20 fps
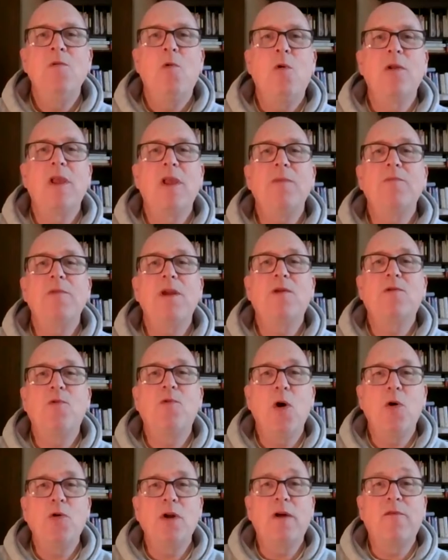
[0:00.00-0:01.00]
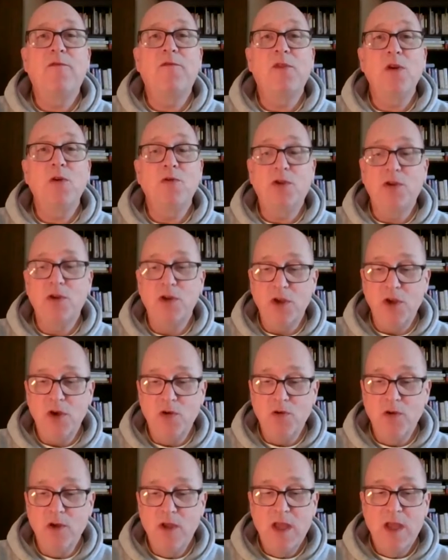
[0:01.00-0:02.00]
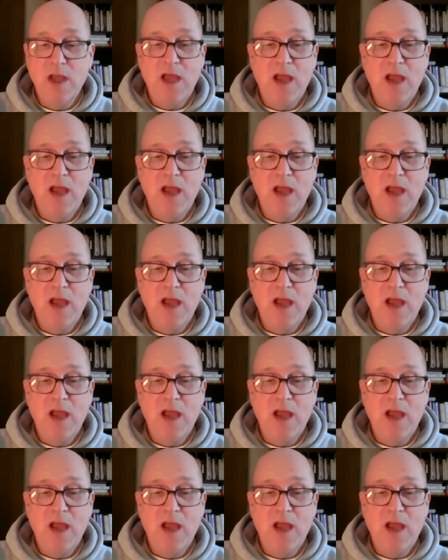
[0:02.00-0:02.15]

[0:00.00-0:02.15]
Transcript: Well, let me quote a few to you,